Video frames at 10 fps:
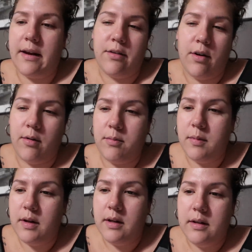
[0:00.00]
I don't know,
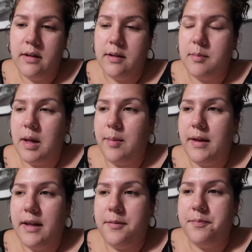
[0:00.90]

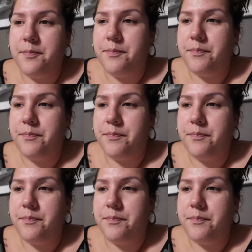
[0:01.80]
maybe